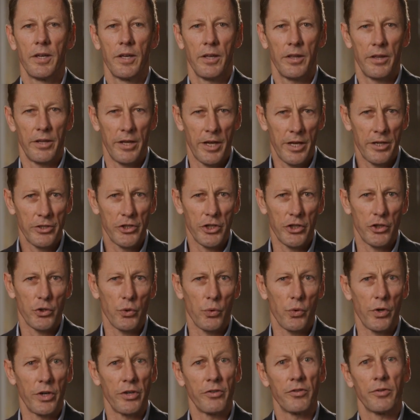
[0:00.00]
The energy
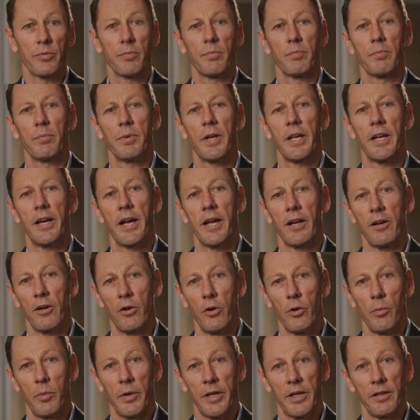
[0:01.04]
shortage, playing out
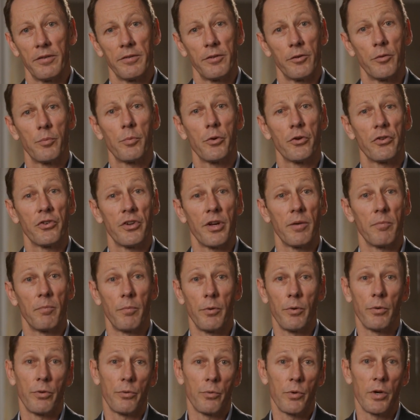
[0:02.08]
globally, has pushed up
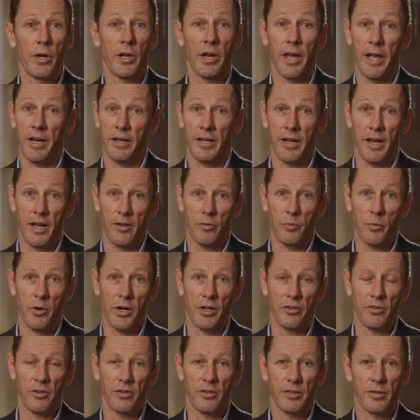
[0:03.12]
both oil and gas
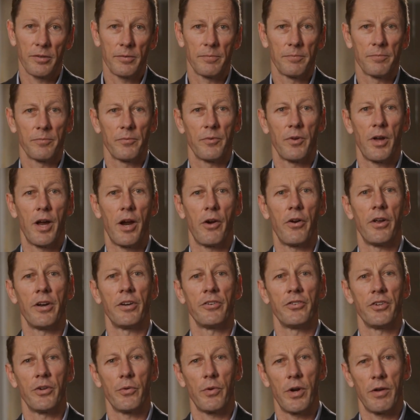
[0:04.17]
prices. Our
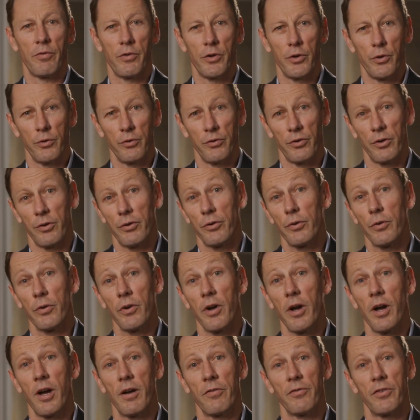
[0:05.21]
energy revenues are
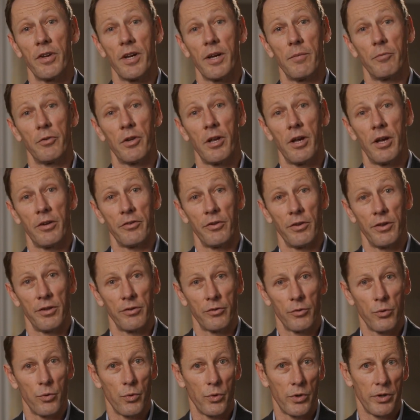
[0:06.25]
2.5 times larger this
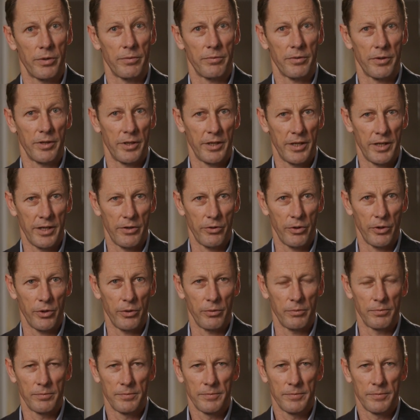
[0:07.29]
quarter than a year ago.